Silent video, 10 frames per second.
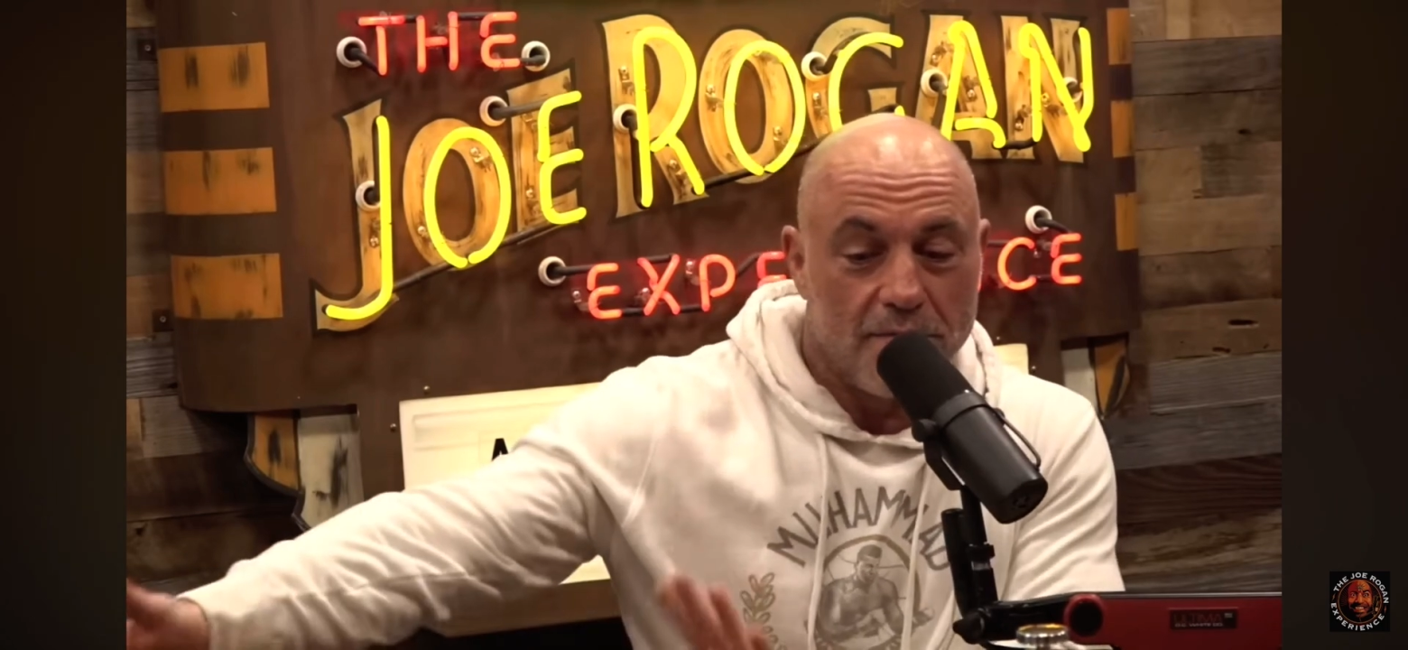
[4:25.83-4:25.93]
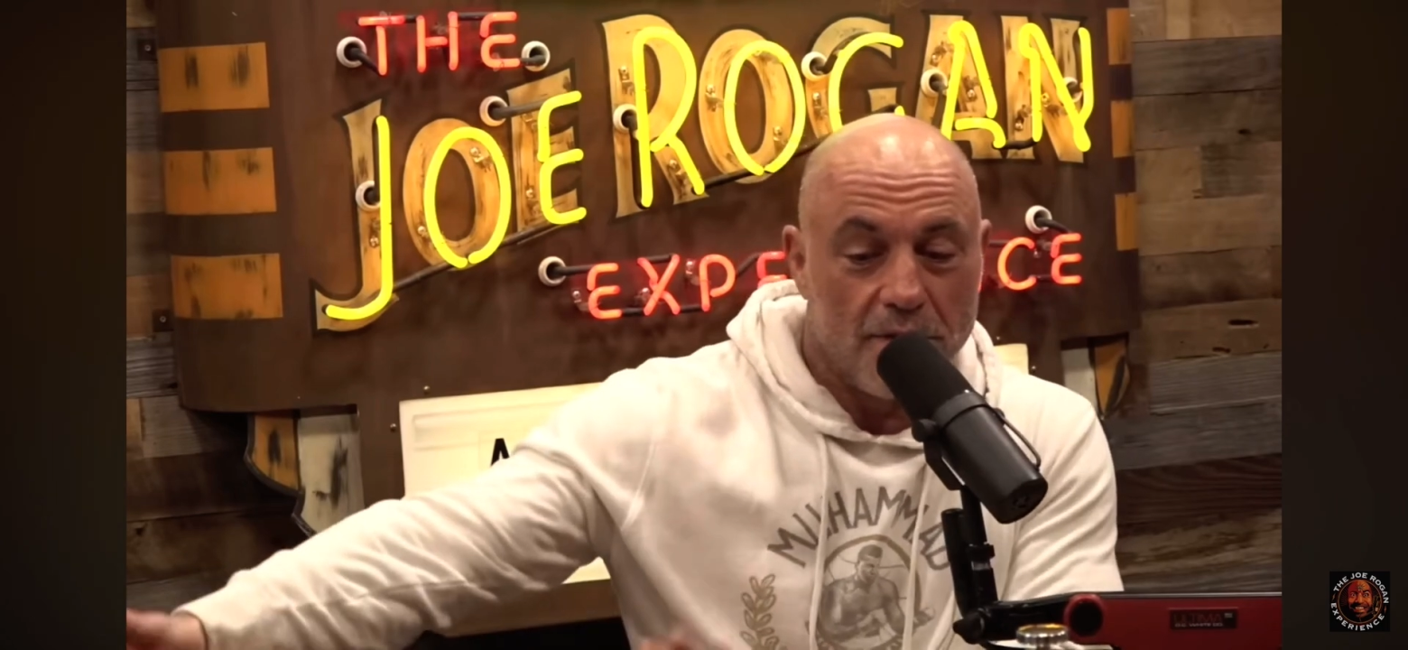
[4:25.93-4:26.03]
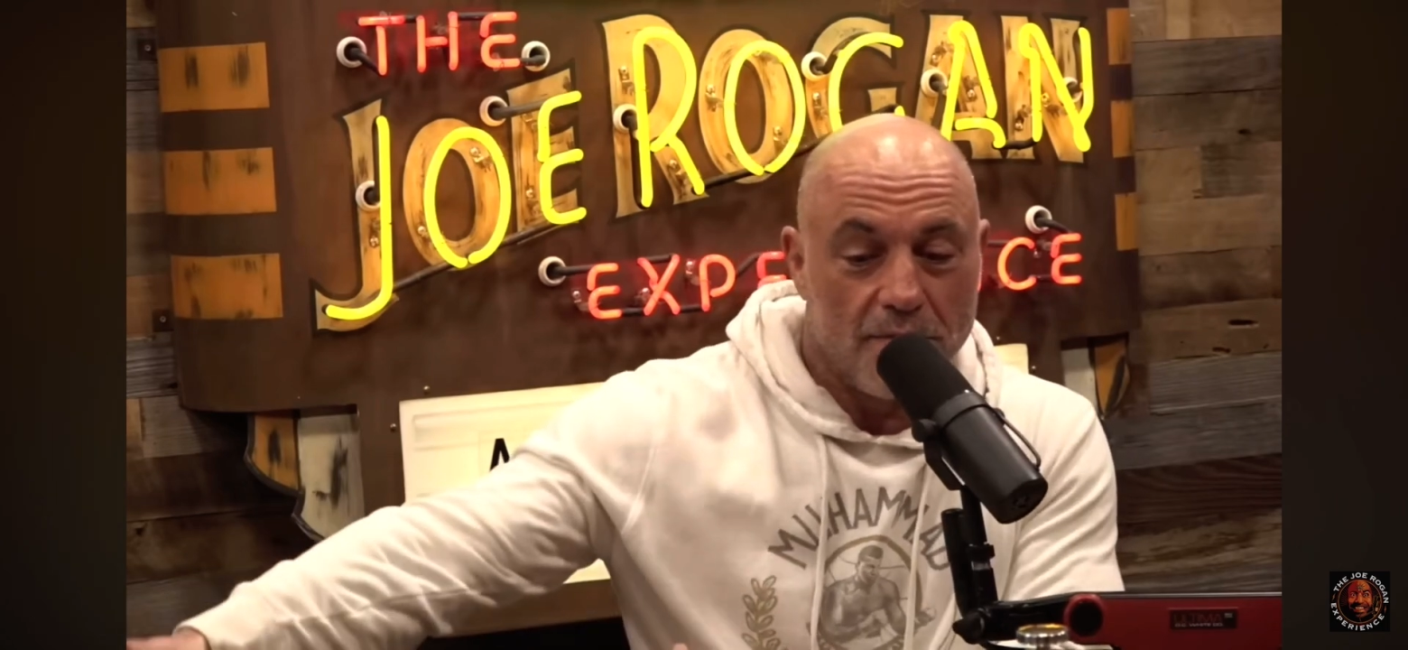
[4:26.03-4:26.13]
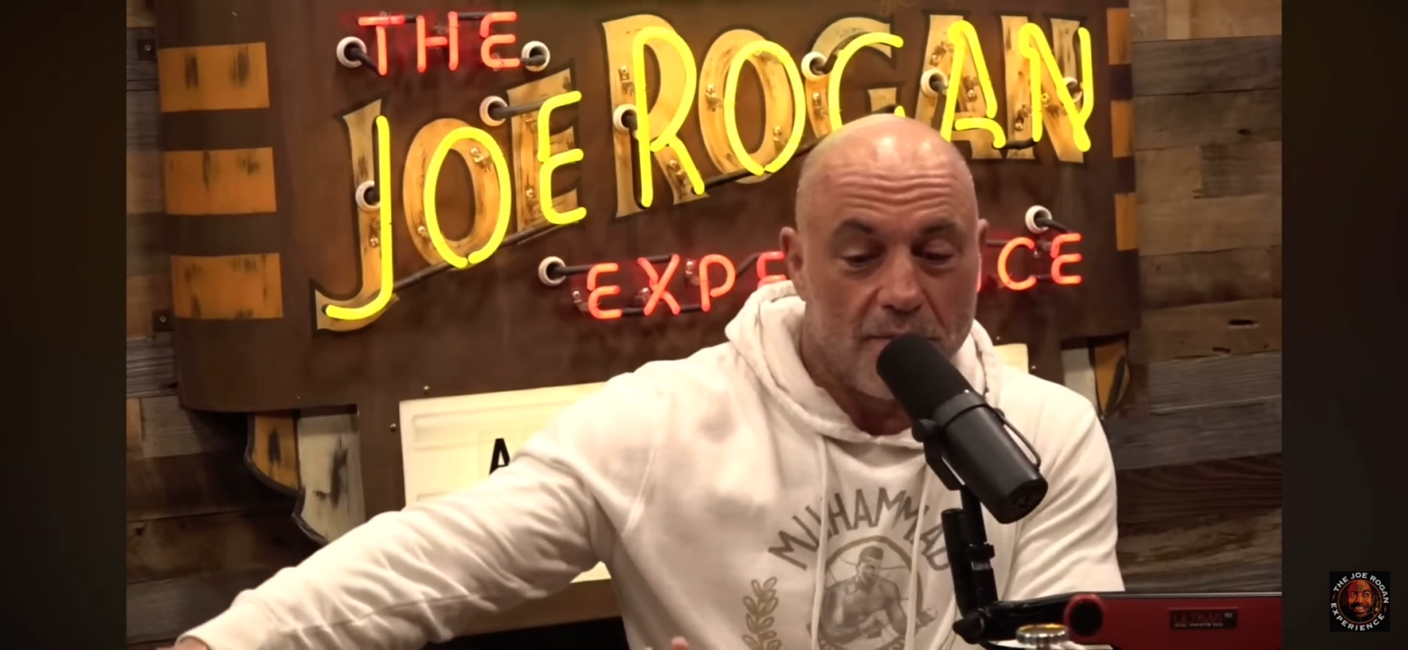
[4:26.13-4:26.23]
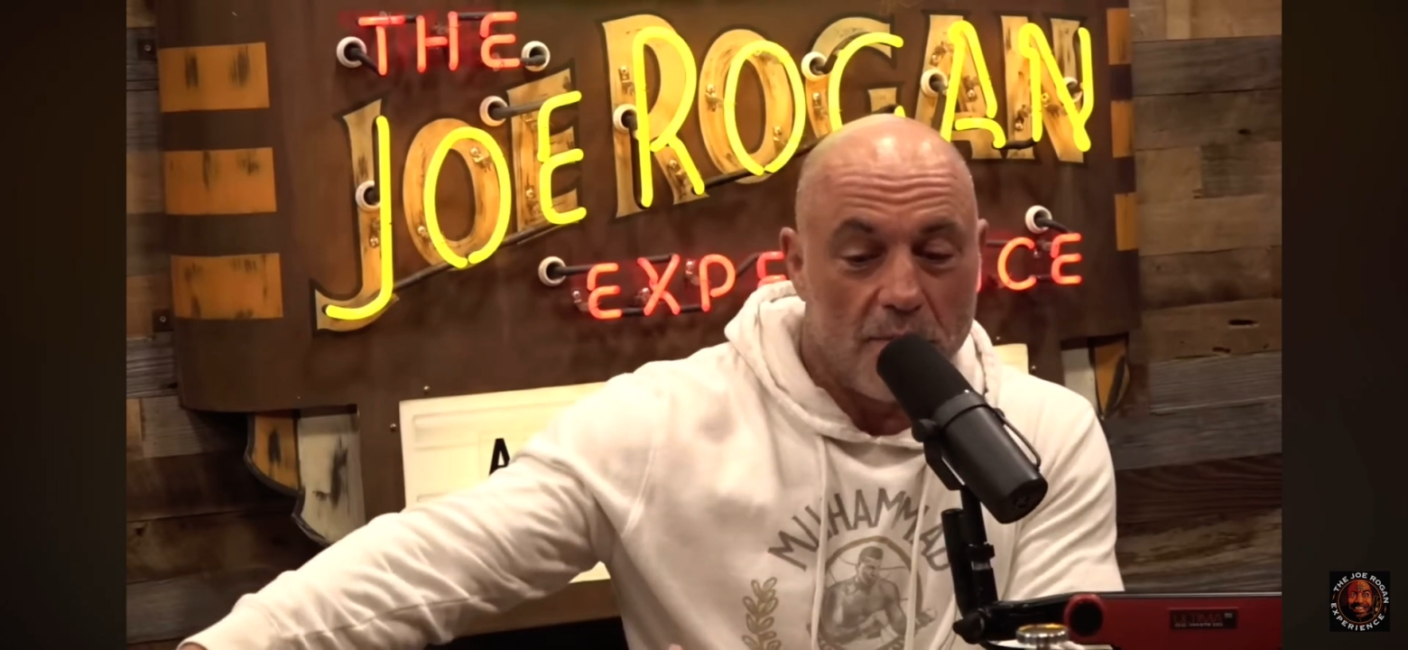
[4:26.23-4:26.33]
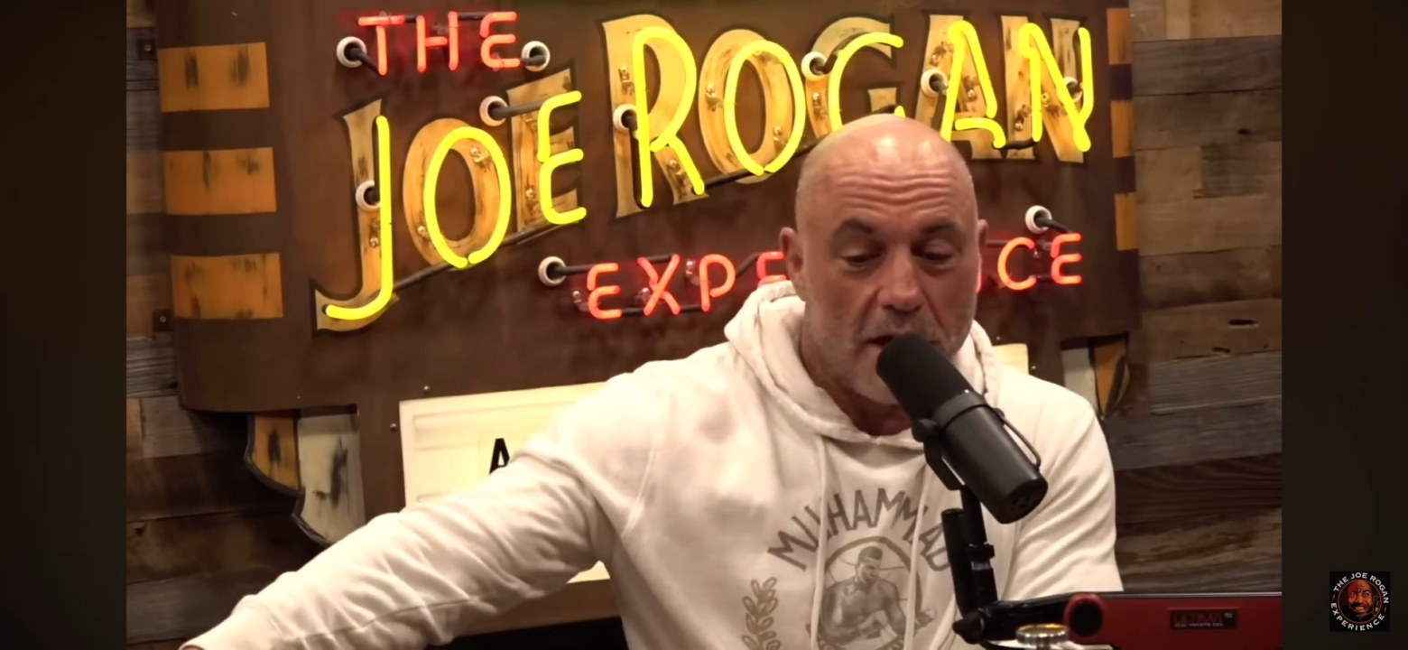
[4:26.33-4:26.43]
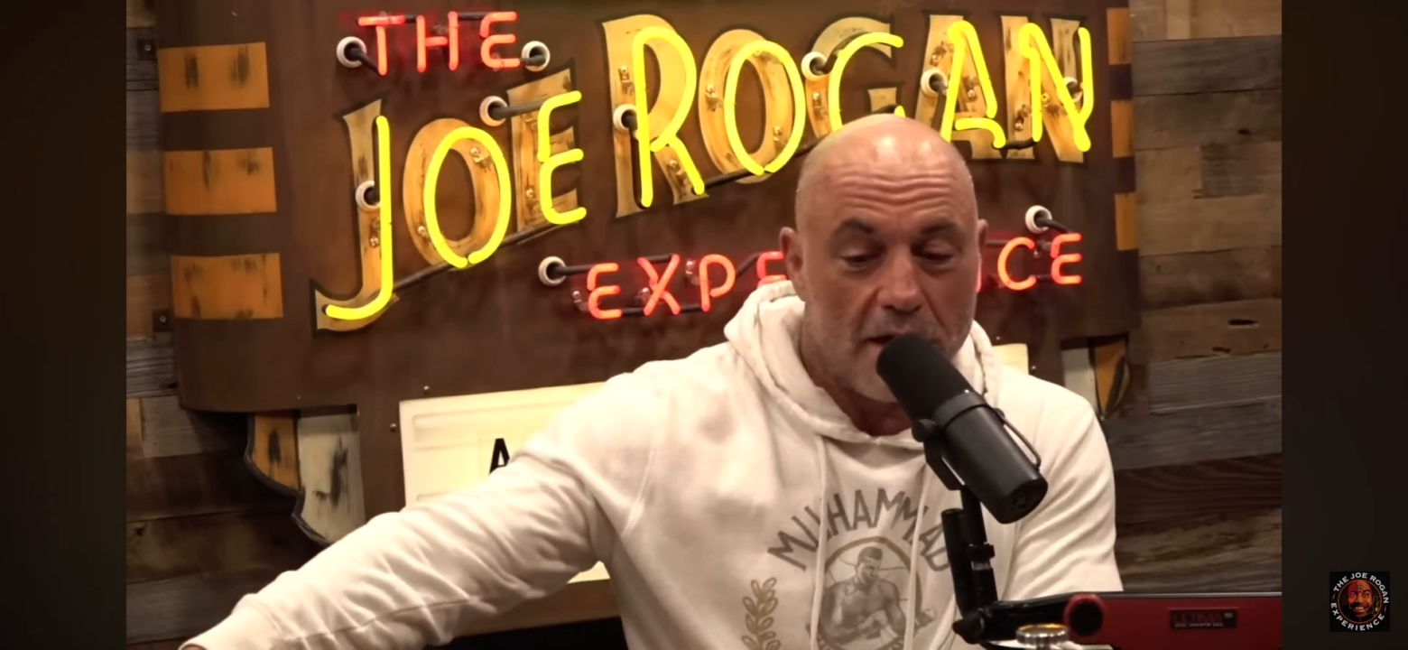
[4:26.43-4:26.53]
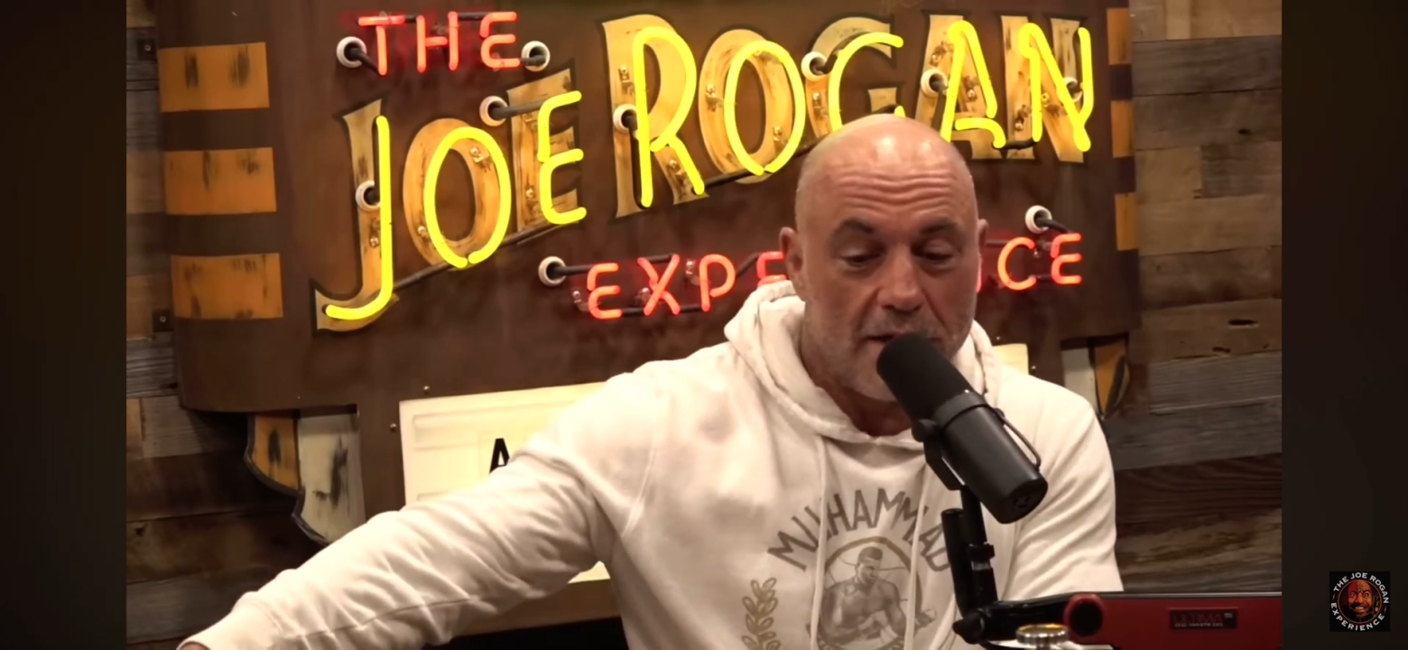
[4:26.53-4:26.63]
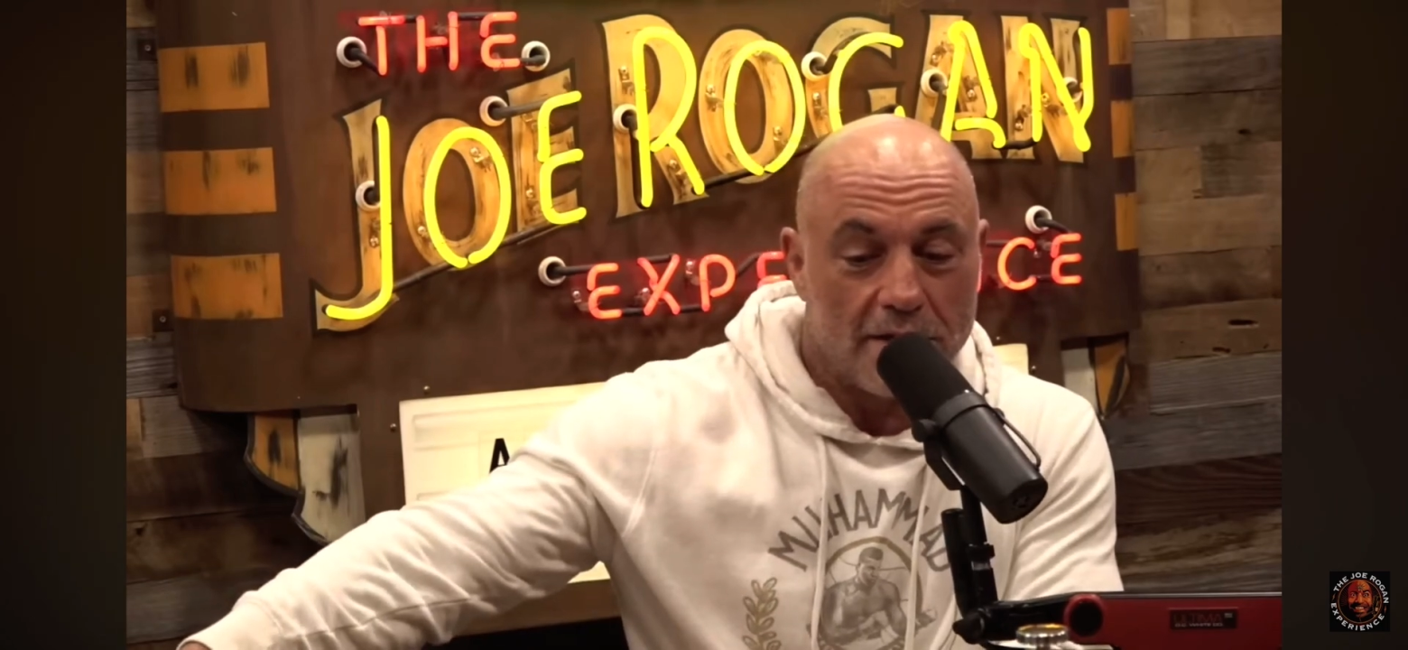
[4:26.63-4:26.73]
money,